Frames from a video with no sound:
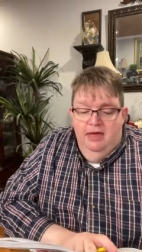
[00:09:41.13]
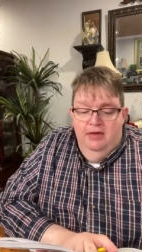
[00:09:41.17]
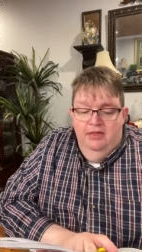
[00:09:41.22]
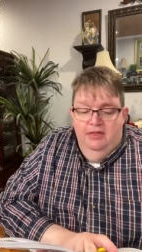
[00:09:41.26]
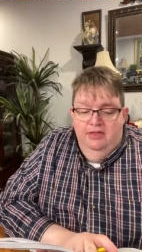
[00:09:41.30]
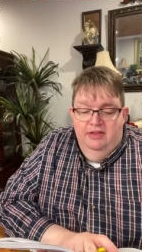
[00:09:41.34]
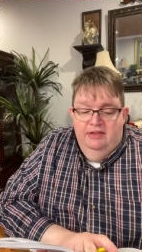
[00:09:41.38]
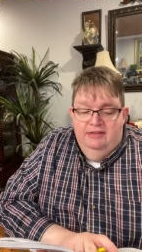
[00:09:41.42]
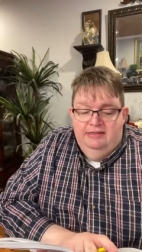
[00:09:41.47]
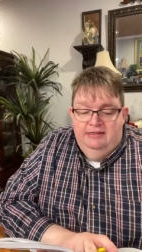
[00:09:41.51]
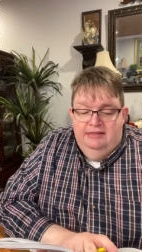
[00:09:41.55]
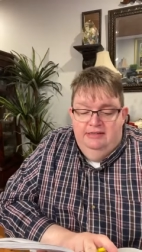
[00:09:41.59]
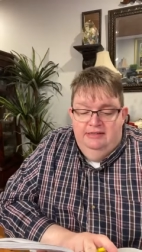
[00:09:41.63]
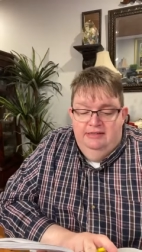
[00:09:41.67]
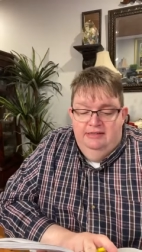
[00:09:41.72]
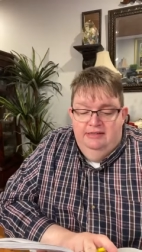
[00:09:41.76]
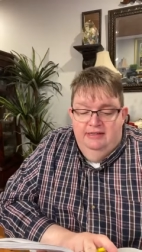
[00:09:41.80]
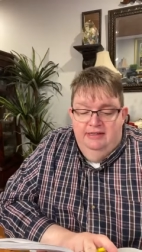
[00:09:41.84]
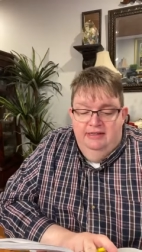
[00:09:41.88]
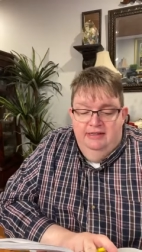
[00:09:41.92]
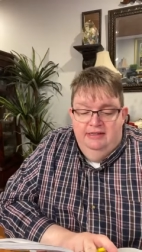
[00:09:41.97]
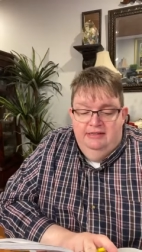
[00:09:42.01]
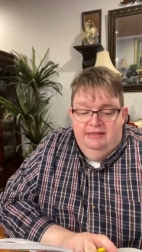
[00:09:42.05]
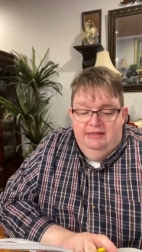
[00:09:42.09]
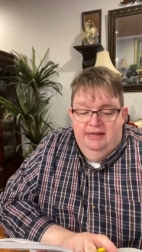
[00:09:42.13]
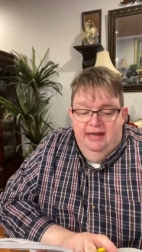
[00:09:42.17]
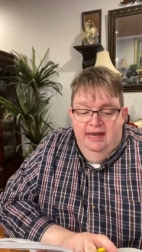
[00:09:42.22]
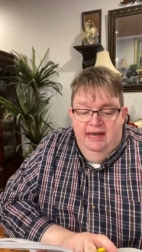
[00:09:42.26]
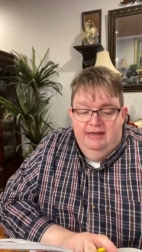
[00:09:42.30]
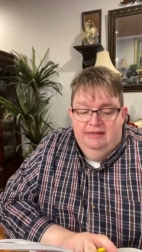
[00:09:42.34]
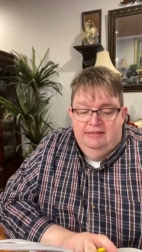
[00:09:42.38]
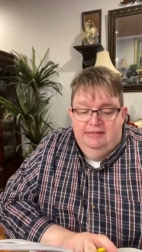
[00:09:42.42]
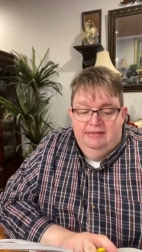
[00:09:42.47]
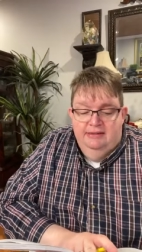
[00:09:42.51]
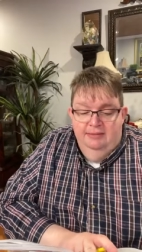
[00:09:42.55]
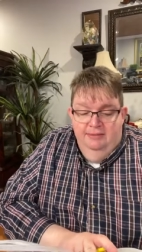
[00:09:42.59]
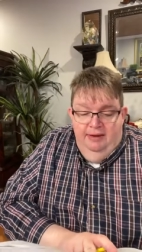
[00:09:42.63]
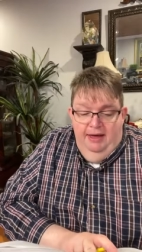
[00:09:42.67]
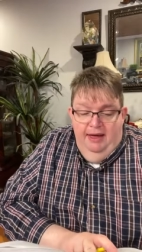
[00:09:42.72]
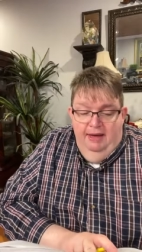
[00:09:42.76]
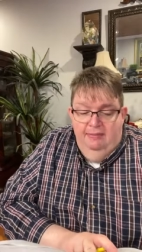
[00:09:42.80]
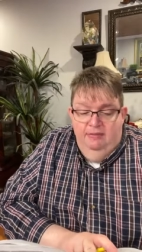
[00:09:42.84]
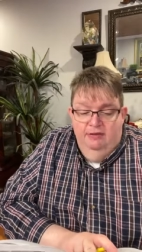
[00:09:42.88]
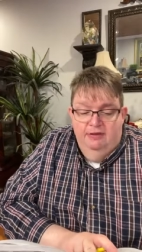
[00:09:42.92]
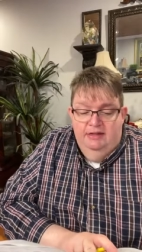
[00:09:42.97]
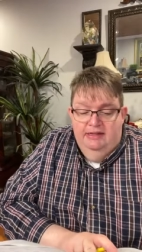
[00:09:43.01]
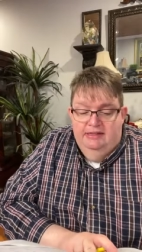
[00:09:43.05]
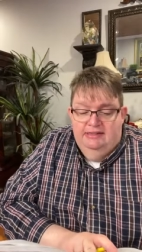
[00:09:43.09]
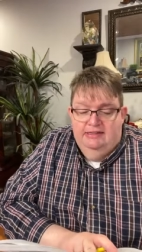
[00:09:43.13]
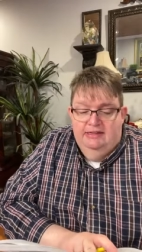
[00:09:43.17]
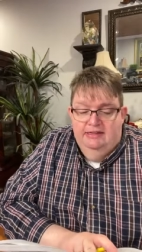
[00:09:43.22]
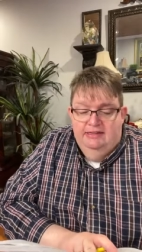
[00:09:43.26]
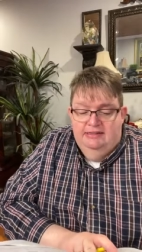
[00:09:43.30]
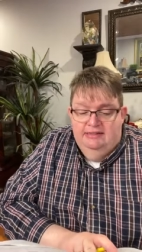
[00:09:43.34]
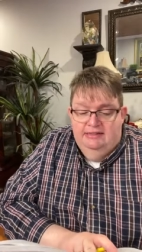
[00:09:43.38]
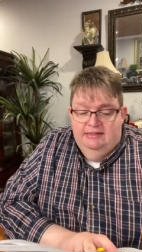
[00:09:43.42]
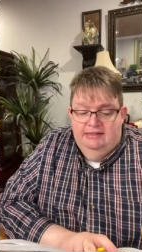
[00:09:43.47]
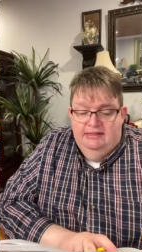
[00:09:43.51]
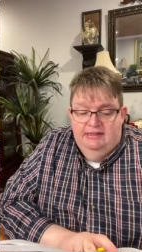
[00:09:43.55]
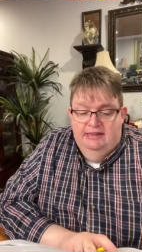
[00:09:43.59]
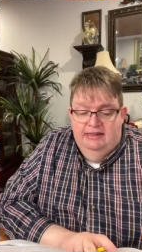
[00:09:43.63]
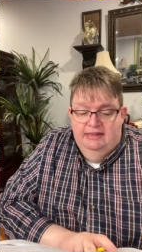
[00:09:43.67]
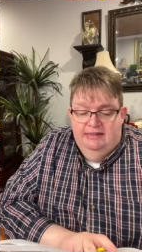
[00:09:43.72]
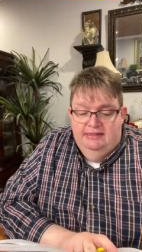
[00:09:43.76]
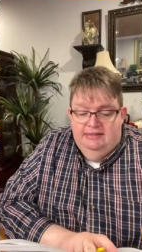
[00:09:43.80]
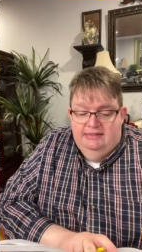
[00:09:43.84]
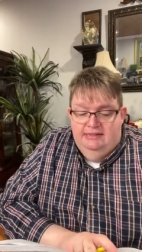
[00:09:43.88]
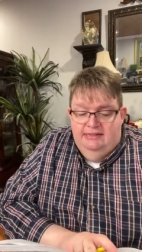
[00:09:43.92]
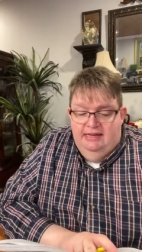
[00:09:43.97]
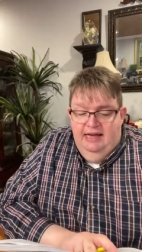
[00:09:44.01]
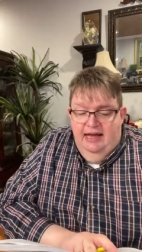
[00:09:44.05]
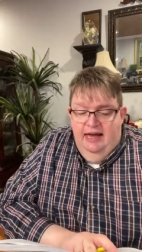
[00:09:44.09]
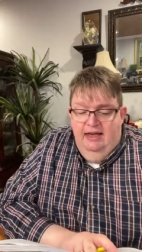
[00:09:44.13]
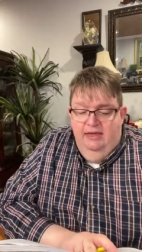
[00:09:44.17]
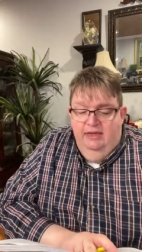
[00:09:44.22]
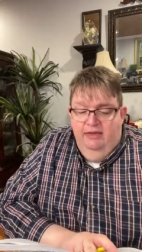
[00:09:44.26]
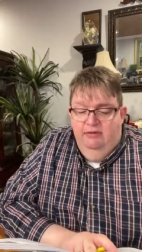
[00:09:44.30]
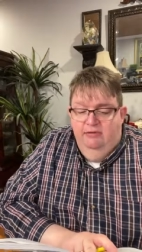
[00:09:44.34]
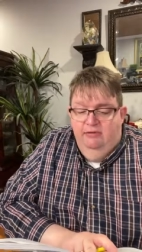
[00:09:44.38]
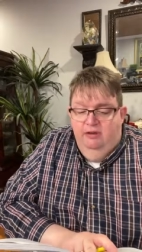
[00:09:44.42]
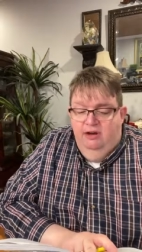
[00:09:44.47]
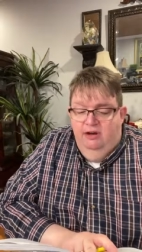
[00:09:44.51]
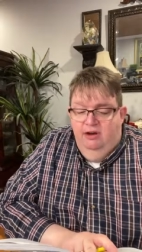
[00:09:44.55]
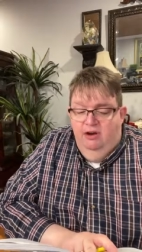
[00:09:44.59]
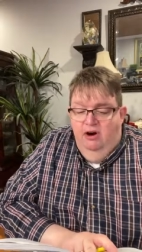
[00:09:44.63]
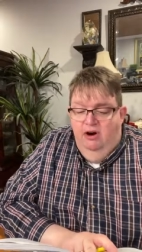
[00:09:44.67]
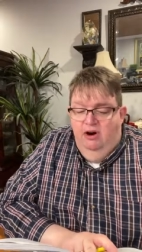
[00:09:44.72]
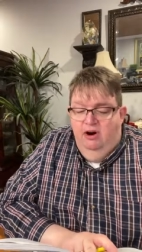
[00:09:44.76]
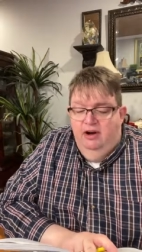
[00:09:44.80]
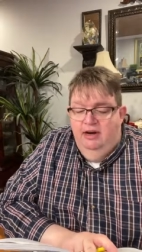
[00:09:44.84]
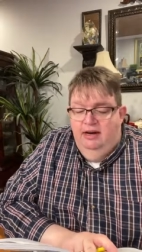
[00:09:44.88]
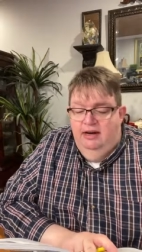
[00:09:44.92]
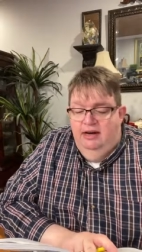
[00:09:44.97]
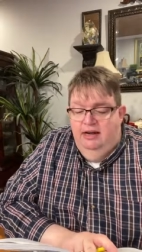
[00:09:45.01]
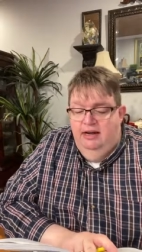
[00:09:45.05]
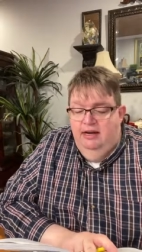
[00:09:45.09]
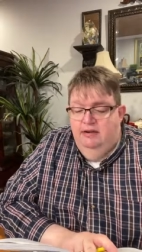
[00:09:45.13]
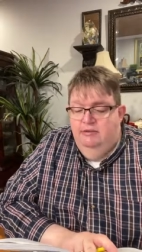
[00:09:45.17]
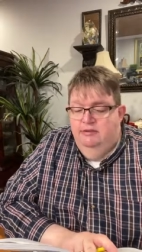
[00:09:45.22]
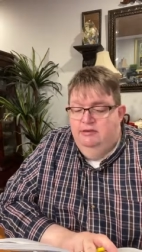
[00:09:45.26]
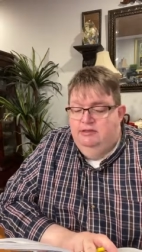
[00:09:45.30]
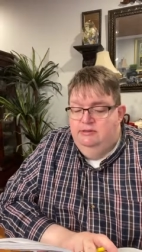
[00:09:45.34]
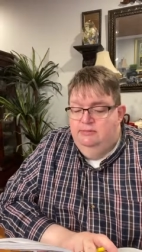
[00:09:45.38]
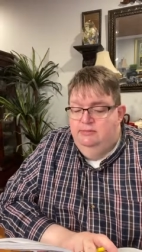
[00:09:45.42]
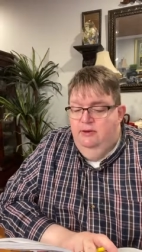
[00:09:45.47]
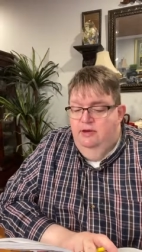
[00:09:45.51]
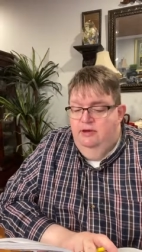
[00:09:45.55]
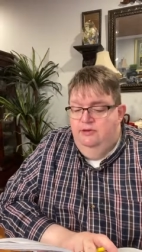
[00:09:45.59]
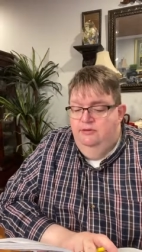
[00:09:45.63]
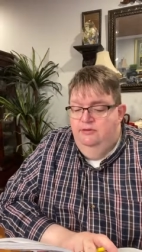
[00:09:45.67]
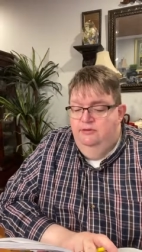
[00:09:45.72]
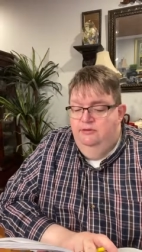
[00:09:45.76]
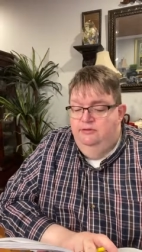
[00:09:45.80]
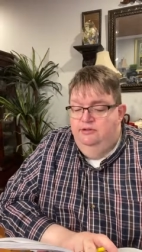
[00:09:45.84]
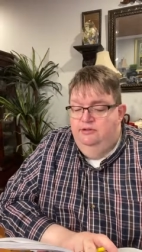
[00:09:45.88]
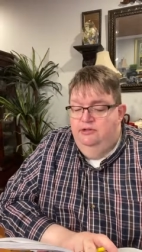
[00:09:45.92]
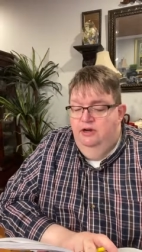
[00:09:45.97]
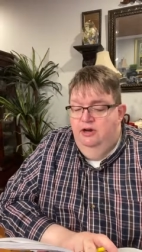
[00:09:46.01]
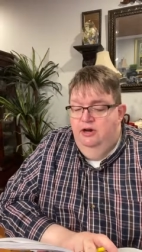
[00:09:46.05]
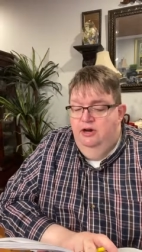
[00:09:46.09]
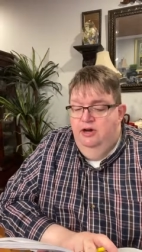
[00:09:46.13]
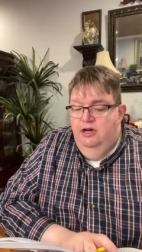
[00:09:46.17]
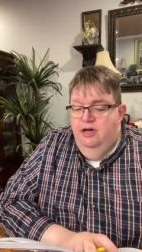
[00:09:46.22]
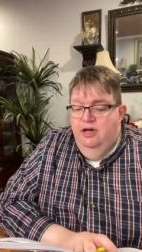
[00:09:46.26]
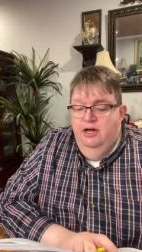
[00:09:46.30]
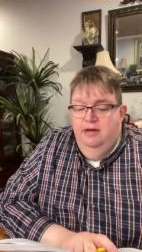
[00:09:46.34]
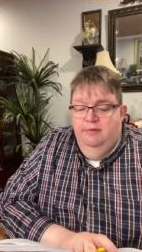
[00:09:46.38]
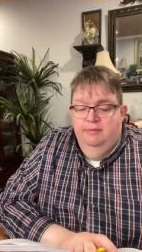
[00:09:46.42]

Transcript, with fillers: The, the text, the Bible does not is silent regarding any response from Sarah,